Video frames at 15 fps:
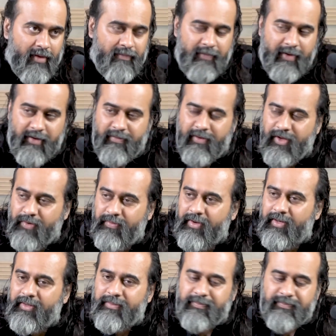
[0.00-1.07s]
Whenever you
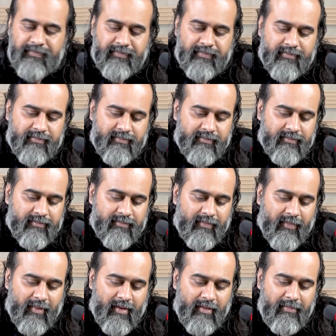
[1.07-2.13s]
will
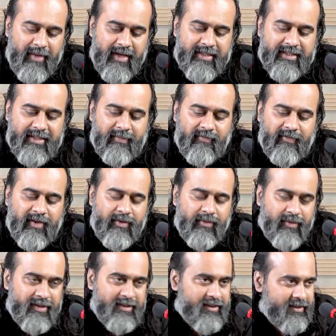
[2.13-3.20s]
meet someone
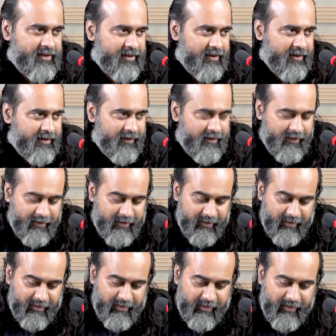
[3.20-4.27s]
who is
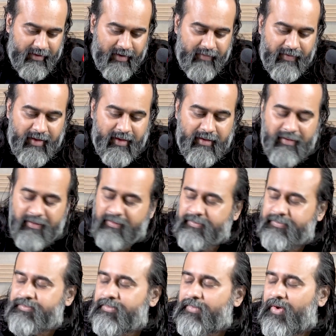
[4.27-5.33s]
living
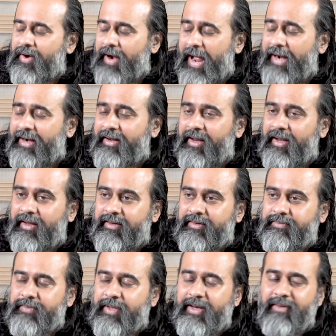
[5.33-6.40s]
or
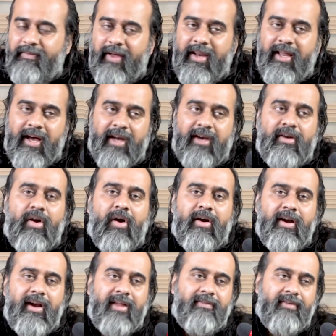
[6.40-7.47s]
acting in a very
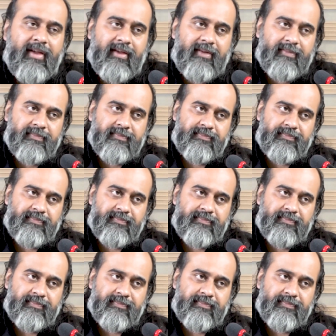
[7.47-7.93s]
ungodly way,